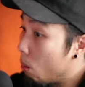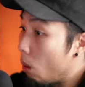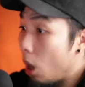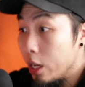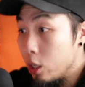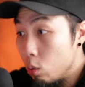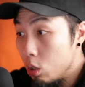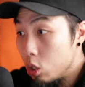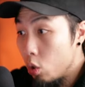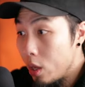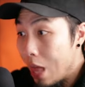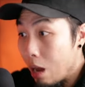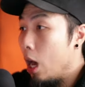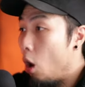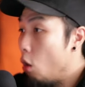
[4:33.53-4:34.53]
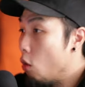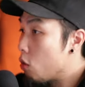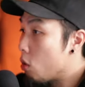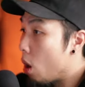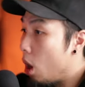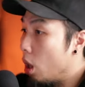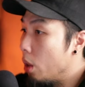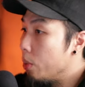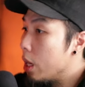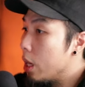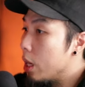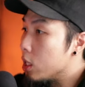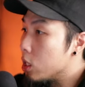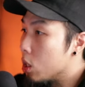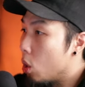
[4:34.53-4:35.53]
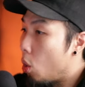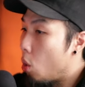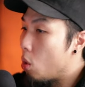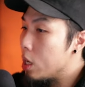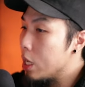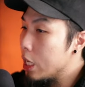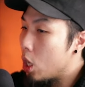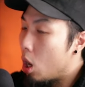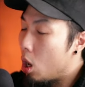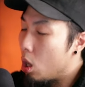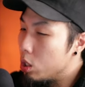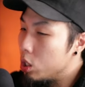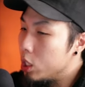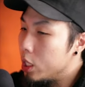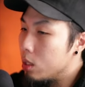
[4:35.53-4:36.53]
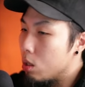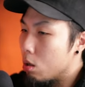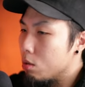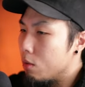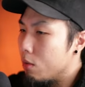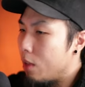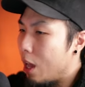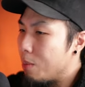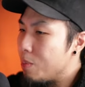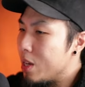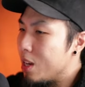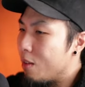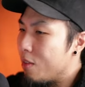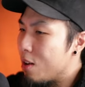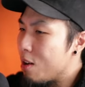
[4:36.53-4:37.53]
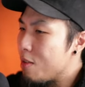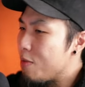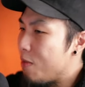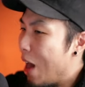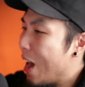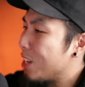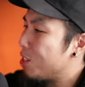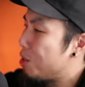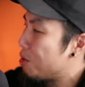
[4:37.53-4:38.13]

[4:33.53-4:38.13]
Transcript: I do enjoy that. Overall, his lore and ecology in terms of like being a very fast